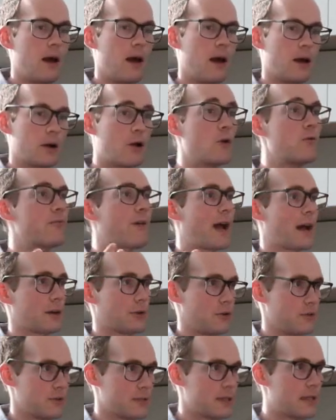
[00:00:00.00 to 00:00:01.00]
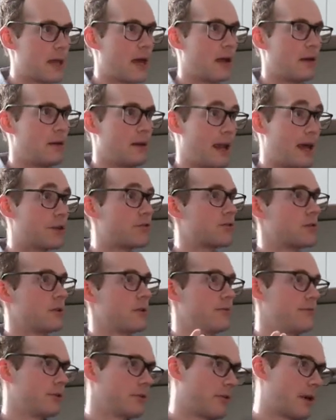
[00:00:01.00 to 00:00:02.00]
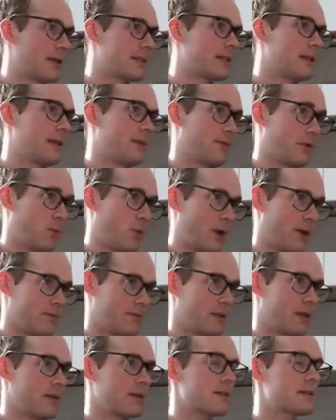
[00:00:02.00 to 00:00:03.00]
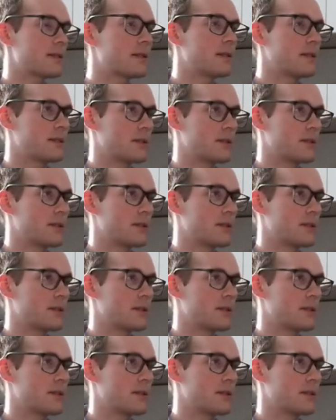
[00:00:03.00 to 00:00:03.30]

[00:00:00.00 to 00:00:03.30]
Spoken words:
cofactors that naturally fluoresce in different wavelengths.